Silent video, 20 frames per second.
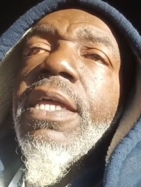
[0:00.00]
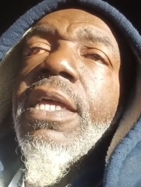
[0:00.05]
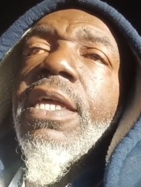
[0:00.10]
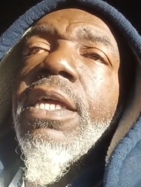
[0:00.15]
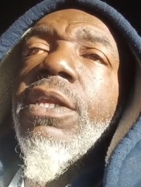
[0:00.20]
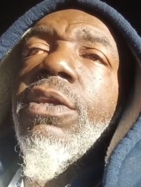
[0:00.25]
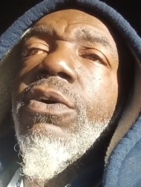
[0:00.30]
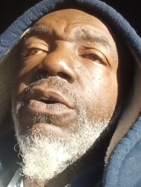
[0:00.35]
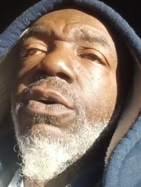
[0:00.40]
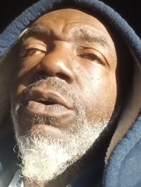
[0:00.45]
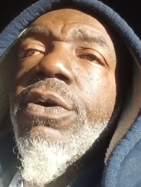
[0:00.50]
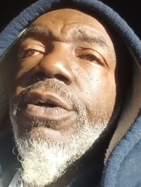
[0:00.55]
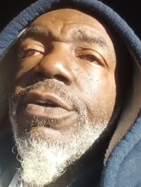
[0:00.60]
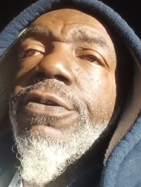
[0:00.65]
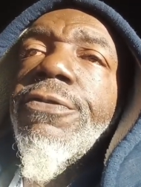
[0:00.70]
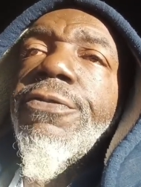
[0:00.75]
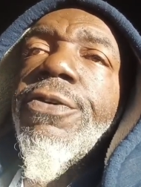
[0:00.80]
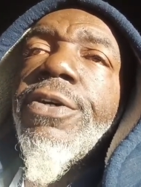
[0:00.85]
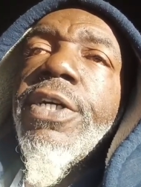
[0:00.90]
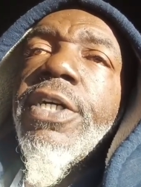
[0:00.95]
in
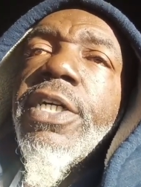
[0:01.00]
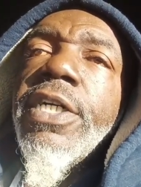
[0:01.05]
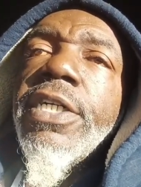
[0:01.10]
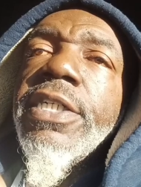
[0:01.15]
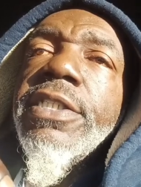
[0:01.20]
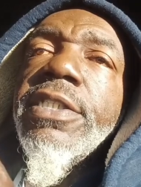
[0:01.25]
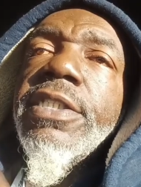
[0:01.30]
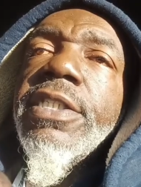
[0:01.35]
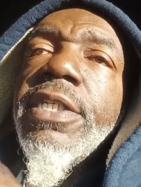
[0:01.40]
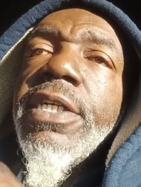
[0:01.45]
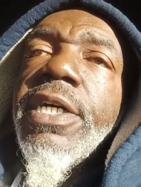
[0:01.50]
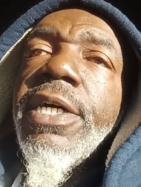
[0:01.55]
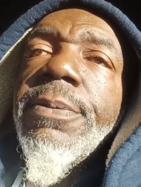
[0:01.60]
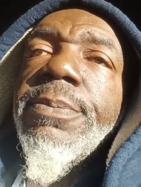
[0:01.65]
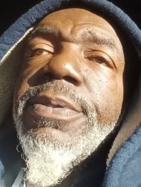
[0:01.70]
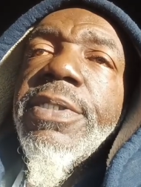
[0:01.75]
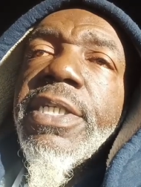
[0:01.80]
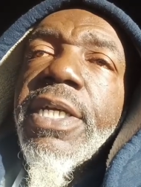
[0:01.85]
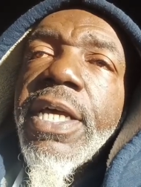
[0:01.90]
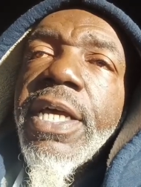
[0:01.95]
order for us to
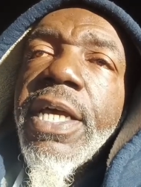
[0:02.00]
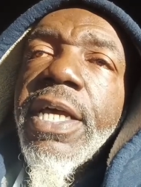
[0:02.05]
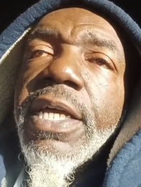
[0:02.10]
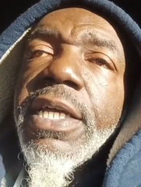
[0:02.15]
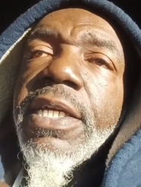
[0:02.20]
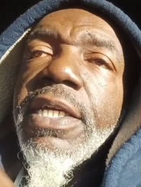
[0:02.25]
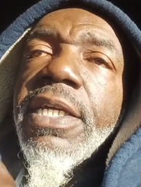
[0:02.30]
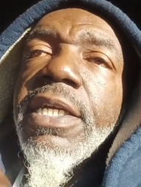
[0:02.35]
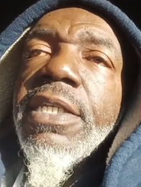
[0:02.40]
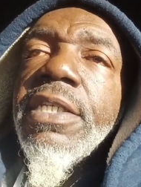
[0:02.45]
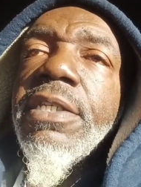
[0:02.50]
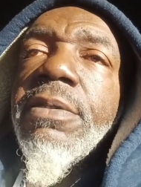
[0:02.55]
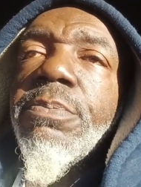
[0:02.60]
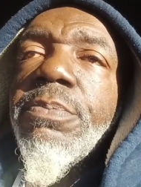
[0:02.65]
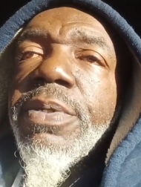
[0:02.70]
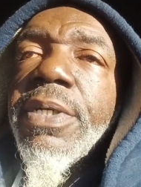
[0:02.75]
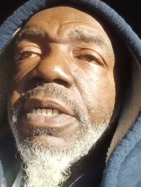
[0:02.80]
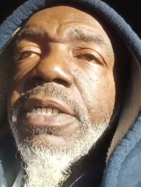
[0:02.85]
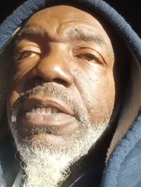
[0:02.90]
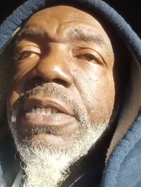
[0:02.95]
obtain
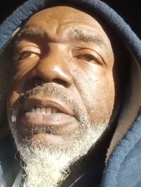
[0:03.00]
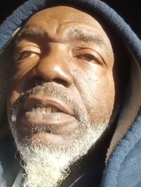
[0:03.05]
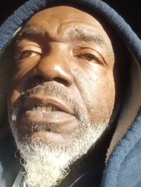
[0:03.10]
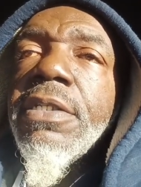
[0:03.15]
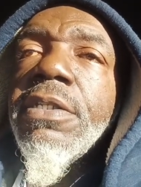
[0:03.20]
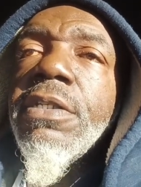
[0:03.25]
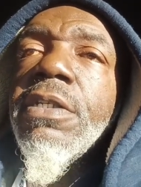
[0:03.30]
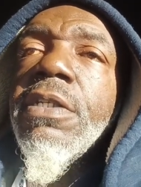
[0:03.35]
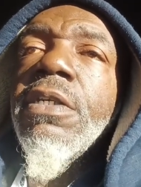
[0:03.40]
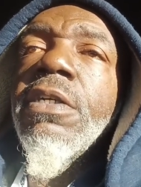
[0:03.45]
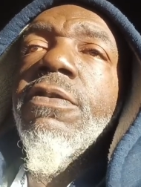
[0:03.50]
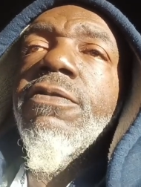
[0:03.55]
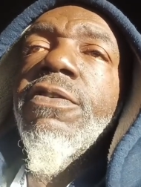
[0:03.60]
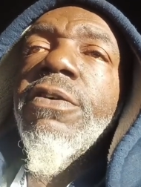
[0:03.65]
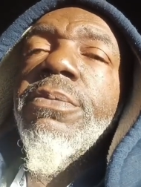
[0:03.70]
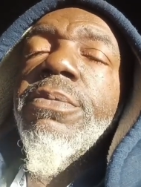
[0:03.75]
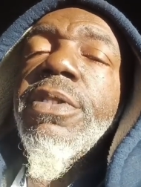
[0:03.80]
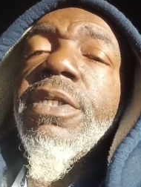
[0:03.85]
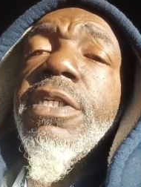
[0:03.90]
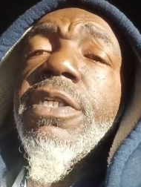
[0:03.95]
independence
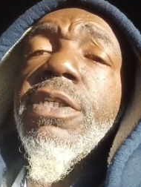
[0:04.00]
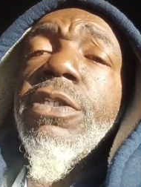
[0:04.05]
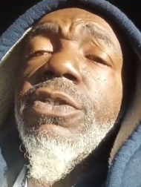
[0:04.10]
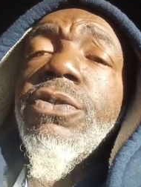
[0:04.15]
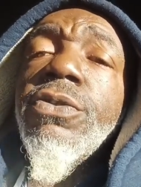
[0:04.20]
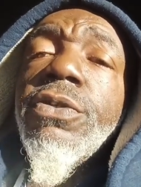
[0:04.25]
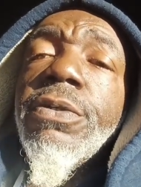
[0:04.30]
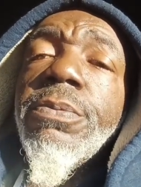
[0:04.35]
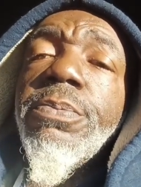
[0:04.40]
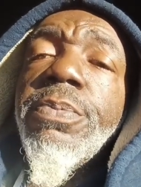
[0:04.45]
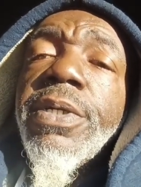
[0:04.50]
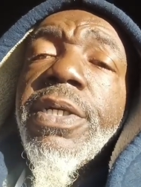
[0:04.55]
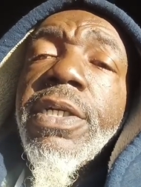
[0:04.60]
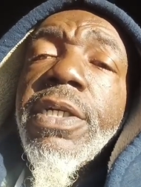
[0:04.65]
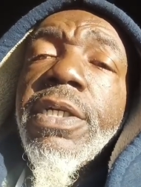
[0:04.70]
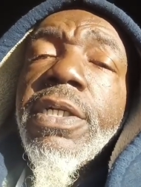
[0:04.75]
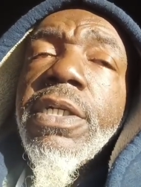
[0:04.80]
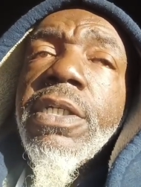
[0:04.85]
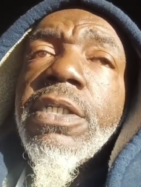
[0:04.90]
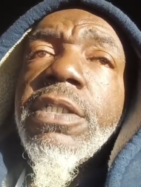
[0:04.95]
from these
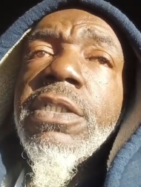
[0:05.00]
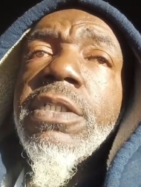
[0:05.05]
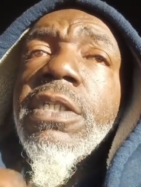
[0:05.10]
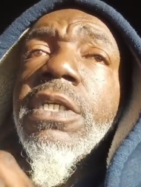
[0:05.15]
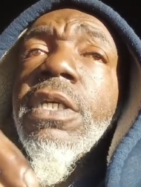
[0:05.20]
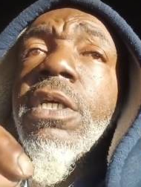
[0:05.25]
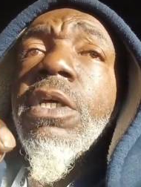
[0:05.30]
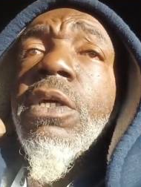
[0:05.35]
Europeans,